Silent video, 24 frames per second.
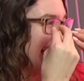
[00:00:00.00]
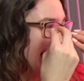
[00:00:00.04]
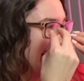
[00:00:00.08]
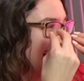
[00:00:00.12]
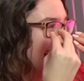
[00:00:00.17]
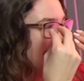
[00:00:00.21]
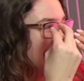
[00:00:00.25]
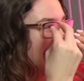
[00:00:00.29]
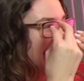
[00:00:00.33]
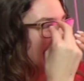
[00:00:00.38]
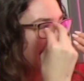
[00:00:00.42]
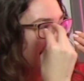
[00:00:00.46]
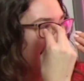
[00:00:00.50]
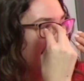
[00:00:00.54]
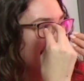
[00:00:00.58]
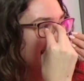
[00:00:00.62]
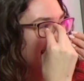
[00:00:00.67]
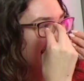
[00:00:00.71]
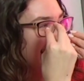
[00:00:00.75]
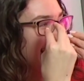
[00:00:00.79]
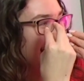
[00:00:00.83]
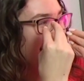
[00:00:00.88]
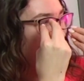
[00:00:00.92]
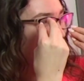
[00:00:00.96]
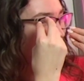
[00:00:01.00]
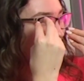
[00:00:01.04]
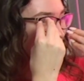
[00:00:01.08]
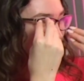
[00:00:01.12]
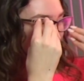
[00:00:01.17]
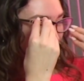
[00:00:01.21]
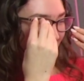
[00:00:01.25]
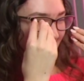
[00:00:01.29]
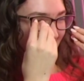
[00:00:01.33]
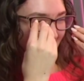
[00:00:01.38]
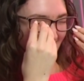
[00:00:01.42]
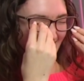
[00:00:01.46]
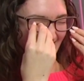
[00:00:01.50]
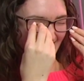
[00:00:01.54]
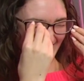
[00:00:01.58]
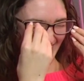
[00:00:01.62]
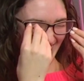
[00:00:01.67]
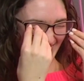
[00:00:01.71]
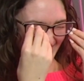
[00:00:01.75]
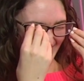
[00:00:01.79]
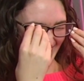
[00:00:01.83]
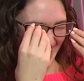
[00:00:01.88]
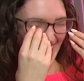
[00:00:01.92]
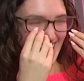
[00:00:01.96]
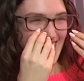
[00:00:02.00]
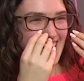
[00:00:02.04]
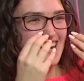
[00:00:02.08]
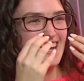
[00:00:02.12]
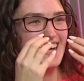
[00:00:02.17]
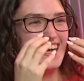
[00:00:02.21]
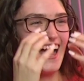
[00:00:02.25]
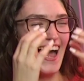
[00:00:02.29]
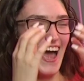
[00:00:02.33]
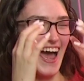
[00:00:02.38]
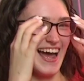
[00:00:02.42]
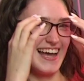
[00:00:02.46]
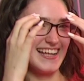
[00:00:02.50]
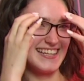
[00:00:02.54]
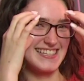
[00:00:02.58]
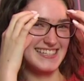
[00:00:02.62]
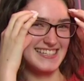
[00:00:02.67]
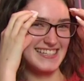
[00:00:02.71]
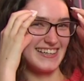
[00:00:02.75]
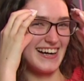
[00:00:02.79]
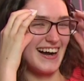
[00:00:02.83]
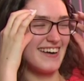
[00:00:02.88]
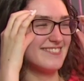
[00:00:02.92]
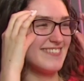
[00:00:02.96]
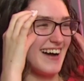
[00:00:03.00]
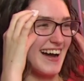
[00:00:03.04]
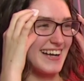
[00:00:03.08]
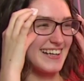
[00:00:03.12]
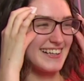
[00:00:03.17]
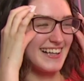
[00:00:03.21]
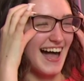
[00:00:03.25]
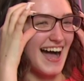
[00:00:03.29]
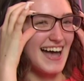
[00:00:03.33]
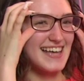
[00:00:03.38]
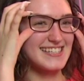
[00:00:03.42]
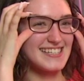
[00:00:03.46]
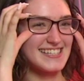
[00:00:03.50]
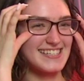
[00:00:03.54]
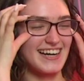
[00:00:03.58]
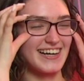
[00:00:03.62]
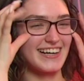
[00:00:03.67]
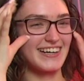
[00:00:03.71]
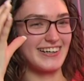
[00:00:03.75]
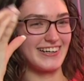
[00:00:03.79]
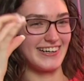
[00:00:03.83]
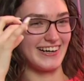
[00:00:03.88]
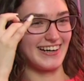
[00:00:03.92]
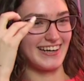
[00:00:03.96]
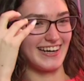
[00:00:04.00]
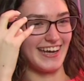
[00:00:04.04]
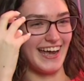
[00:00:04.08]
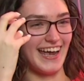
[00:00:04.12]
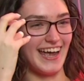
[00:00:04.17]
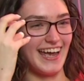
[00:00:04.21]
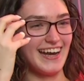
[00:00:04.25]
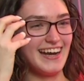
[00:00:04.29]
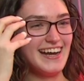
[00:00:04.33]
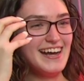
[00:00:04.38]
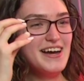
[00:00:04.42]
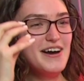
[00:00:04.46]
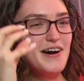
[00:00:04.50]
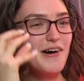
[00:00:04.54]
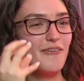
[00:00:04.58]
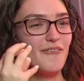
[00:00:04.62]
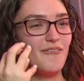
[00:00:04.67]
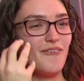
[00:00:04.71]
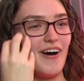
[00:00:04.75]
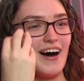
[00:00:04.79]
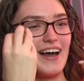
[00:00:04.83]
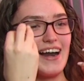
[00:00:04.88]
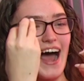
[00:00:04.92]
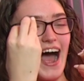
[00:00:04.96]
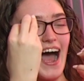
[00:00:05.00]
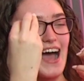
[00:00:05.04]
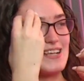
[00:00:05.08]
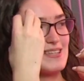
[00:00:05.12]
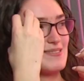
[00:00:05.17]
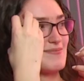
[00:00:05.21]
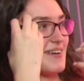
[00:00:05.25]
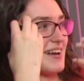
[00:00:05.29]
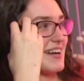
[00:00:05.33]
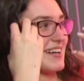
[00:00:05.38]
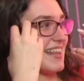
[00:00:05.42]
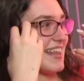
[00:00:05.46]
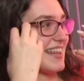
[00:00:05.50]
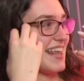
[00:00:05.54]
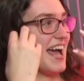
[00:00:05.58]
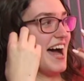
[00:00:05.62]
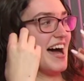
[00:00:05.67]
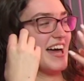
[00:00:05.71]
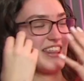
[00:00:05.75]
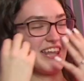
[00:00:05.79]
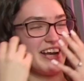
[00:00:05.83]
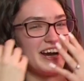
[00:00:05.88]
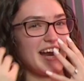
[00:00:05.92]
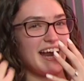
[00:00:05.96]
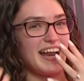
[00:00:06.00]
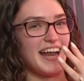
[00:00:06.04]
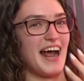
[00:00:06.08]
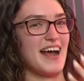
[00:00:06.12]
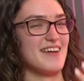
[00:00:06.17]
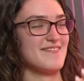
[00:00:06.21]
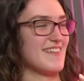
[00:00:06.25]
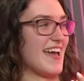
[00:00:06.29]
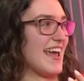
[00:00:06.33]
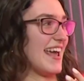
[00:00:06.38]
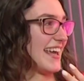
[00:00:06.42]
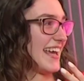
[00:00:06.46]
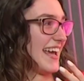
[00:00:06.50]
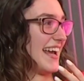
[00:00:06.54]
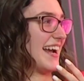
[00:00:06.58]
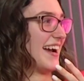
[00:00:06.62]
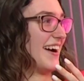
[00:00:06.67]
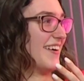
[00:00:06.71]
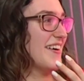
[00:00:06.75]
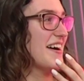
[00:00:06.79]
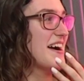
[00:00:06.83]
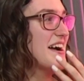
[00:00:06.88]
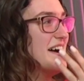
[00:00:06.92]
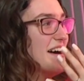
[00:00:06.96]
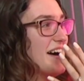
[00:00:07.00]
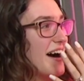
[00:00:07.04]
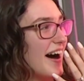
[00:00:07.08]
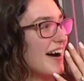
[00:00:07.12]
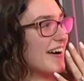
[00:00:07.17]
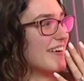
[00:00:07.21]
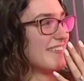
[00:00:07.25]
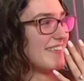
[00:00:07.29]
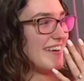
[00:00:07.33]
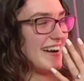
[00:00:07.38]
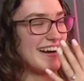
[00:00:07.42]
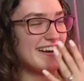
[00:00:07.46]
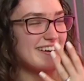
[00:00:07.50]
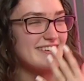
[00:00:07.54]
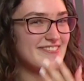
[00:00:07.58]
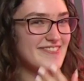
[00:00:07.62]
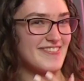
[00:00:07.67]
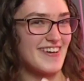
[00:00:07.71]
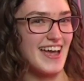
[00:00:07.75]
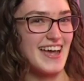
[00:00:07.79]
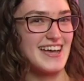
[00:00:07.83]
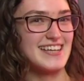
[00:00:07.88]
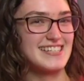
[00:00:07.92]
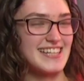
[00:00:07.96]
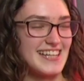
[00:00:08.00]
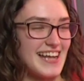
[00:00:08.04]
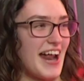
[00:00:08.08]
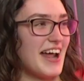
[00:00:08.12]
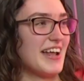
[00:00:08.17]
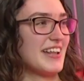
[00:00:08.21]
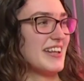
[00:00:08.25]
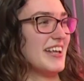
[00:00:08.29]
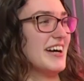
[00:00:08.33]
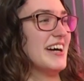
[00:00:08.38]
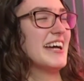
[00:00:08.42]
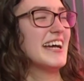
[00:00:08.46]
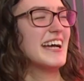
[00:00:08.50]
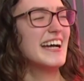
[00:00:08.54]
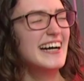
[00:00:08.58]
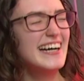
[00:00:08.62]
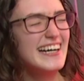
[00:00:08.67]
than the other. And so my glasses are crooked, one eye's bigger than the other, and I'm making a weird face, and I look